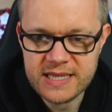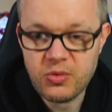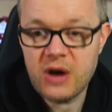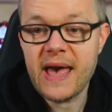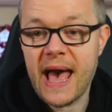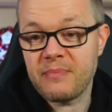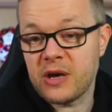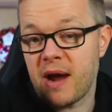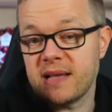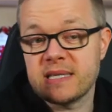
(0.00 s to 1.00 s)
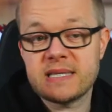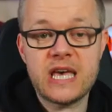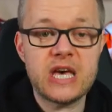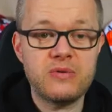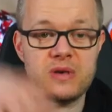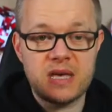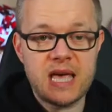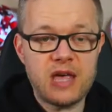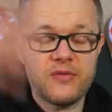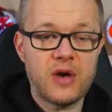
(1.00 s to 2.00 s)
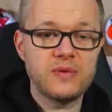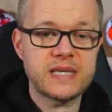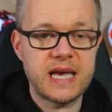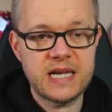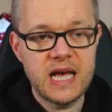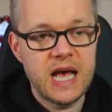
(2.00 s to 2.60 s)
Well, yeah, it'd be great to see you. You can get your votes in.